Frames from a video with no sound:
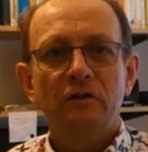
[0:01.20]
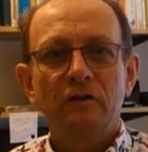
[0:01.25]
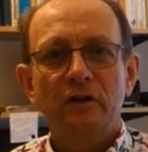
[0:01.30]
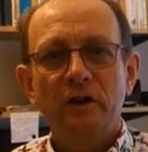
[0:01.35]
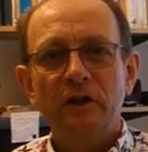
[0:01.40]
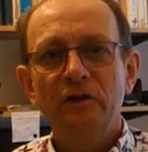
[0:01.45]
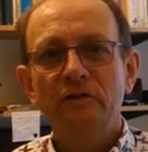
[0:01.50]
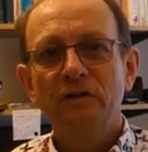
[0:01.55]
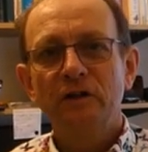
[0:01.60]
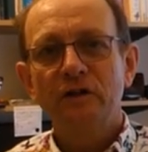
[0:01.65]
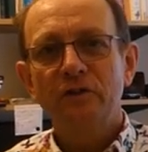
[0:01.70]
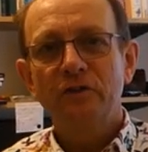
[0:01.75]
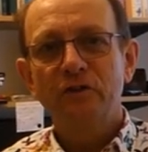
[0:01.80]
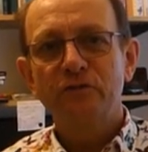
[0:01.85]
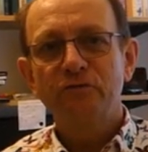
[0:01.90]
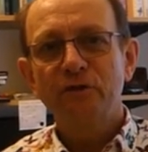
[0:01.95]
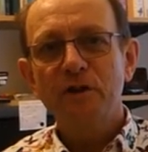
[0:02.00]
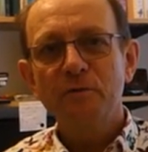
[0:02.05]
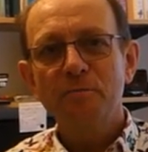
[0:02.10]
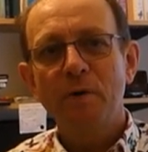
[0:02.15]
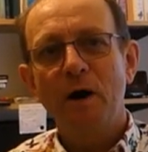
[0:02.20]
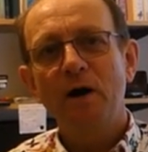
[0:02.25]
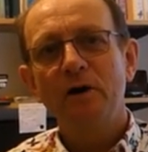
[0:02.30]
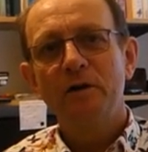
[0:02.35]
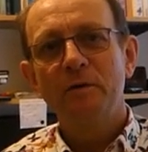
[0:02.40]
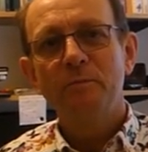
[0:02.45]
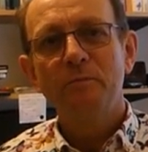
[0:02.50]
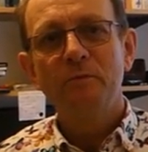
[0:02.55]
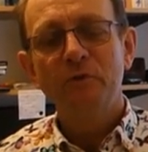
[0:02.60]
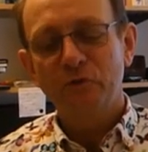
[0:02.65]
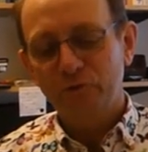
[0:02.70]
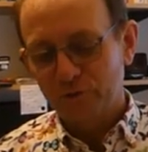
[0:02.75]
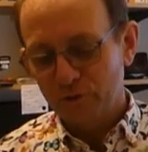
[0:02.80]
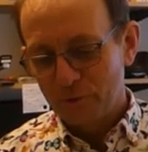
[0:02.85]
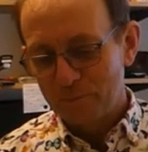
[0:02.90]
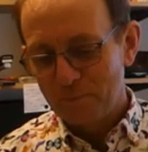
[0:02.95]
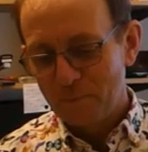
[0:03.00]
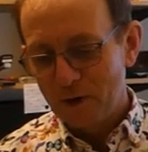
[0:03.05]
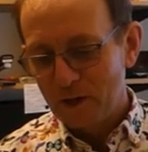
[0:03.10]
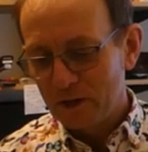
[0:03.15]
Here are three poems
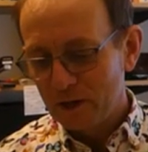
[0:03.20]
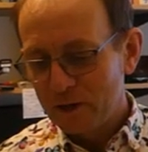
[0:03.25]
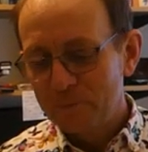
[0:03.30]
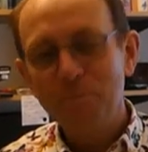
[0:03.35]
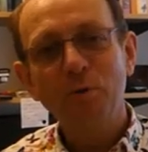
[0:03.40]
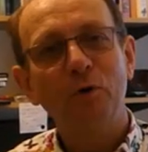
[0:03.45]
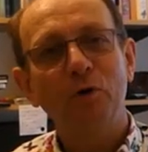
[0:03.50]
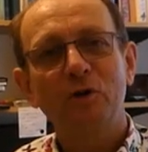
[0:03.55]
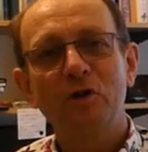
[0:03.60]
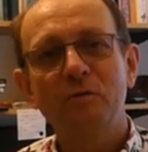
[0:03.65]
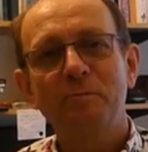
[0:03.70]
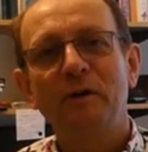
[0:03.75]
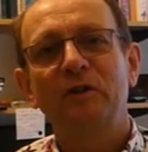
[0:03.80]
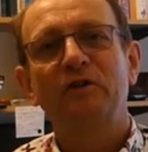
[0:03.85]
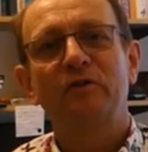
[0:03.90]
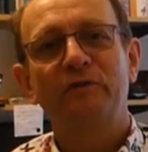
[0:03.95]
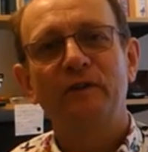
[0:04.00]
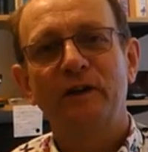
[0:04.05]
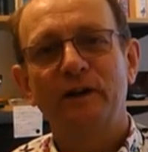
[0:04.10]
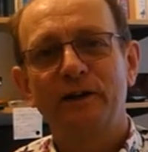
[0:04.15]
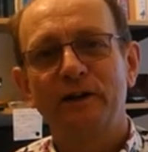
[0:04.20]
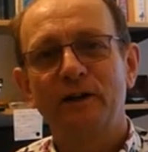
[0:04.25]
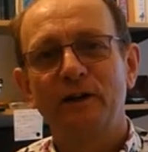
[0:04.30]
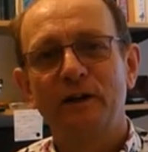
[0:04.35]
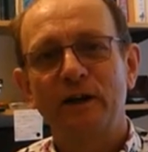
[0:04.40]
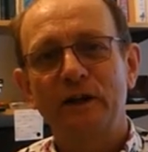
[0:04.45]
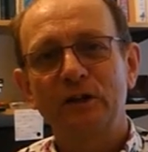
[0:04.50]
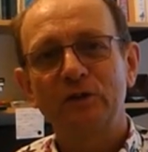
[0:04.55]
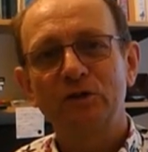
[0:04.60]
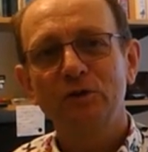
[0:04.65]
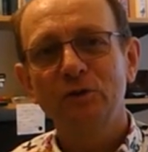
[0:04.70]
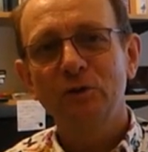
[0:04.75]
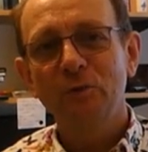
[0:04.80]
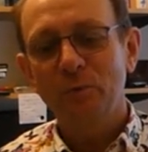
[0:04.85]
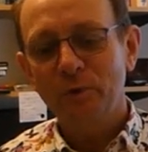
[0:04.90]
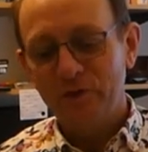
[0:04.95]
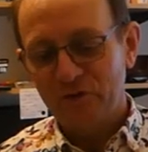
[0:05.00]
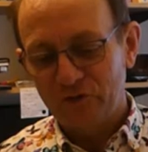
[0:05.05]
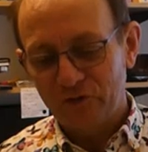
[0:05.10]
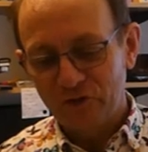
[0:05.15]
from my book, The Butterfly Collection,
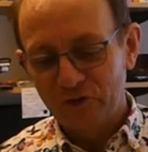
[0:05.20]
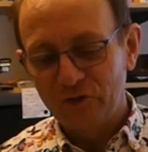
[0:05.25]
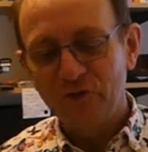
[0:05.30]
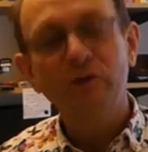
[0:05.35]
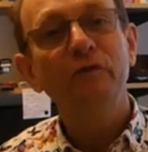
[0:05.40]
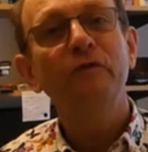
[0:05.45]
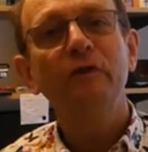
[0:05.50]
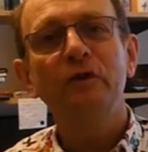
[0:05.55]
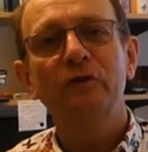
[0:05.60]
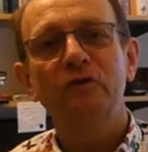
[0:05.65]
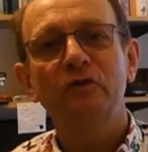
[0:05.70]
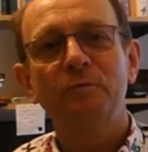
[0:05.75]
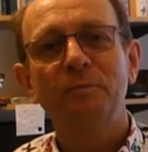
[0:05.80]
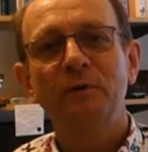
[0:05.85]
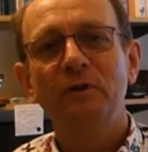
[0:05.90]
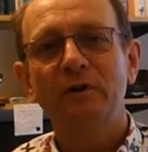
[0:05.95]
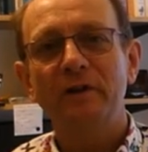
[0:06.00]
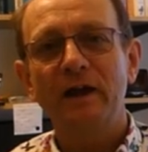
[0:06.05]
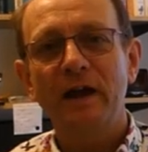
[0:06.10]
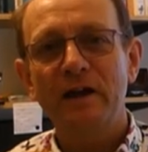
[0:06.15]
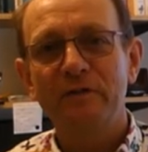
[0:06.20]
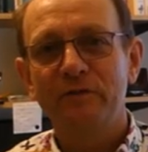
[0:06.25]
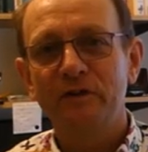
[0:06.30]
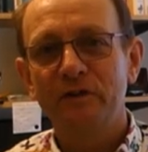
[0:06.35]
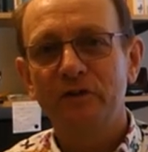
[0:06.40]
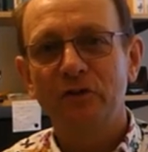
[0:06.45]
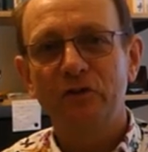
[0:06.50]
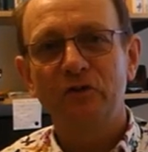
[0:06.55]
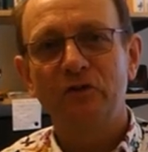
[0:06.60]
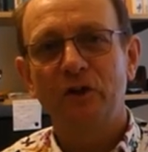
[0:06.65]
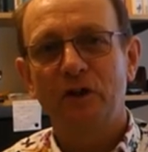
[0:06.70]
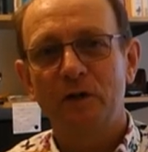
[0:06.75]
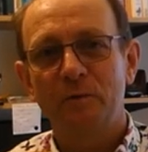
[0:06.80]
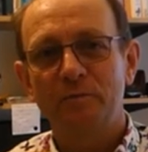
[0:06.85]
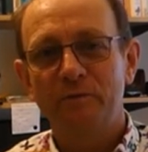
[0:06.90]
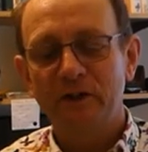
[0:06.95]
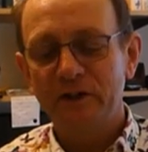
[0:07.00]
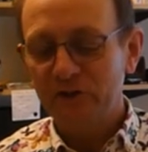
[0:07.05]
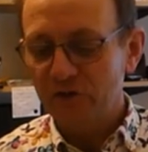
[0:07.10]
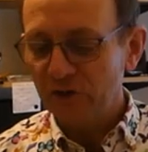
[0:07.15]
which is the first book ever to
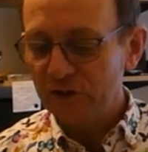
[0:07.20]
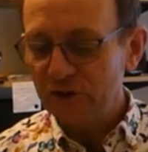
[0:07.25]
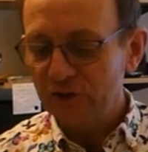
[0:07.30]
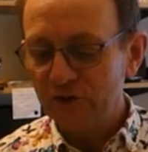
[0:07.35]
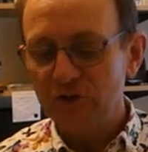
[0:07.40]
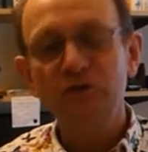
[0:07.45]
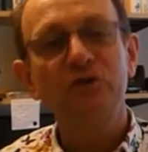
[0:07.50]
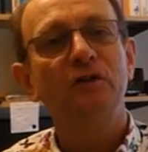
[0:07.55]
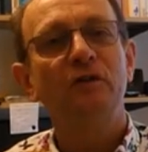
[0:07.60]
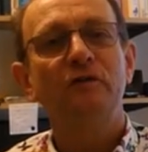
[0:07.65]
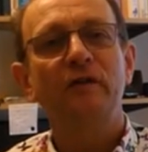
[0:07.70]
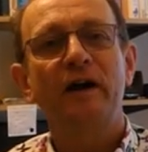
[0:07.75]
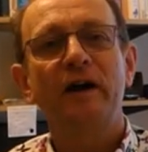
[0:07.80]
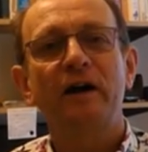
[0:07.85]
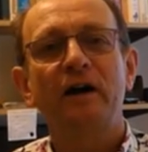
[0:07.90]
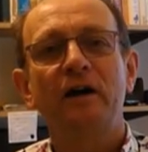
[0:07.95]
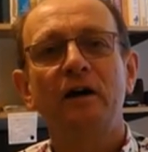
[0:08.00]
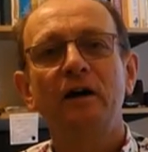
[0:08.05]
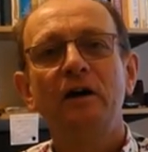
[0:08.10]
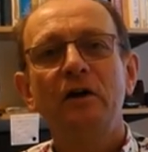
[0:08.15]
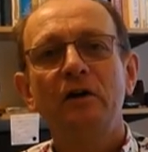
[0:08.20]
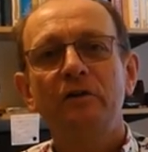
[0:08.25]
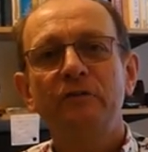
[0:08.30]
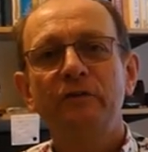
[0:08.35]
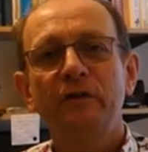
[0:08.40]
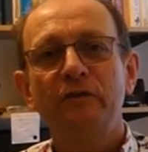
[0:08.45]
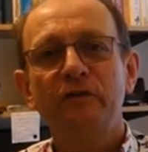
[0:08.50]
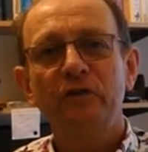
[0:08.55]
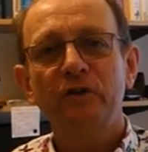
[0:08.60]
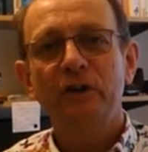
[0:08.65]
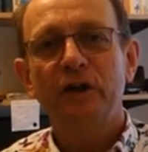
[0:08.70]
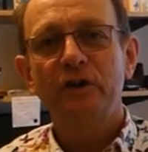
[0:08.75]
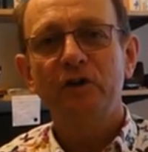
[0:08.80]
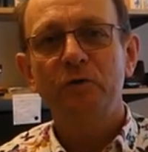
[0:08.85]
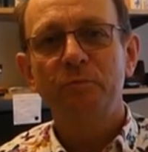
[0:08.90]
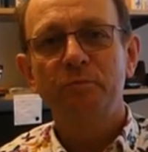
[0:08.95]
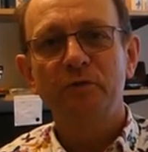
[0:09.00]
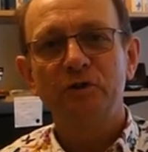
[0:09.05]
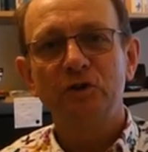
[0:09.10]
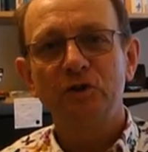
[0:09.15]
celebrate each of our
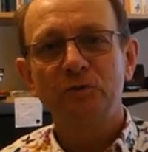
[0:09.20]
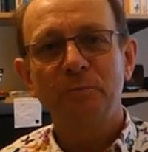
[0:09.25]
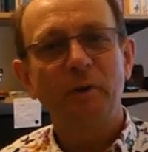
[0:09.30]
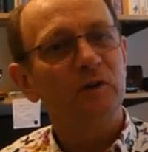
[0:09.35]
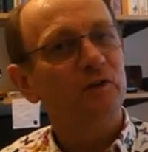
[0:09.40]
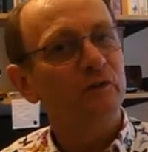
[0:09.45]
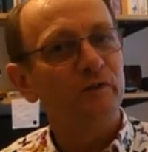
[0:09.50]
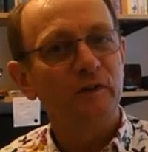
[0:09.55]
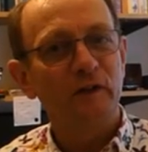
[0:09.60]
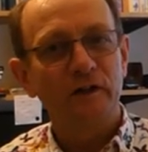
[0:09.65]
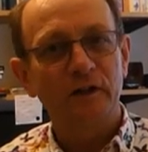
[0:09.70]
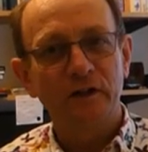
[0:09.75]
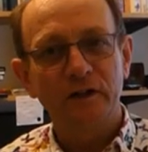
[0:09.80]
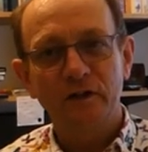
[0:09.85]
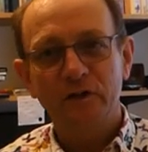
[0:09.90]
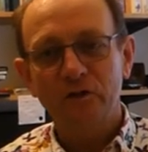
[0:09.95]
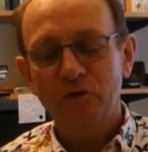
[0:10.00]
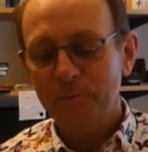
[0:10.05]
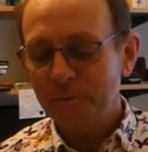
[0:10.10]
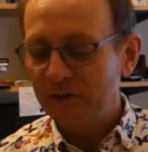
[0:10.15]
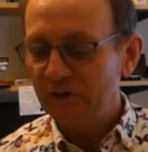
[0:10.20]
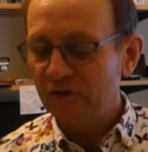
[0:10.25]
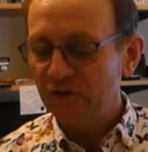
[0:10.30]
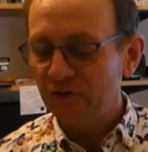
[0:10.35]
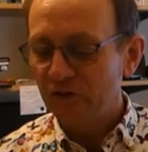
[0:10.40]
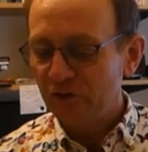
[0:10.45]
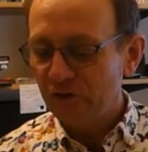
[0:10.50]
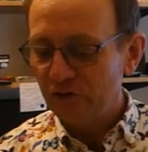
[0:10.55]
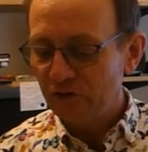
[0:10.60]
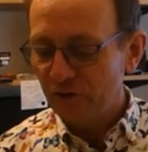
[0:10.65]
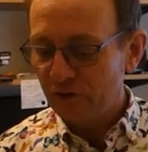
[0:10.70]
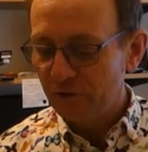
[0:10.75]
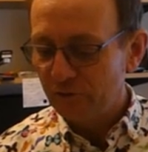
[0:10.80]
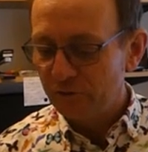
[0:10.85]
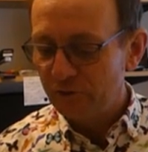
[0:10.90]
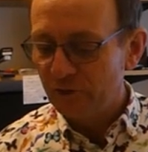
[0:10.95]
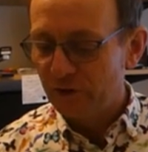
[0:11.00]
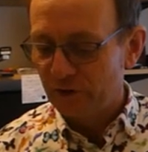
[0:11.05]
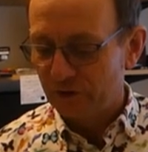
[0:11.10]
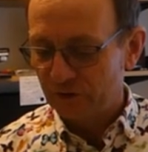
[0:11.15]
58 British butterfly species in
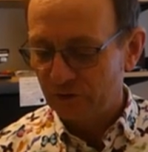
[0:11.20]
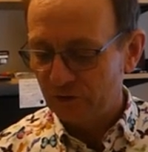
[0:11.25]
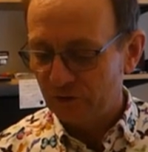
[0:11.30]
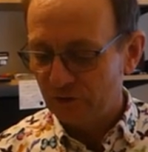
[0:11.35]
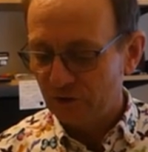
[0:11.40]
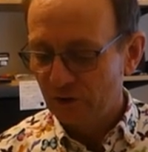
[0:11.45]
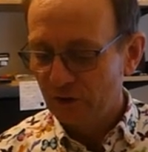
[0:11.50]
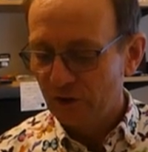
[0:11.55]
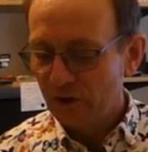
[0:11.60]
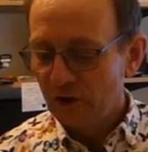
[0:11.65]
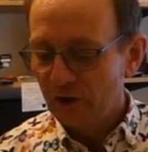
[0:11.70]
verse.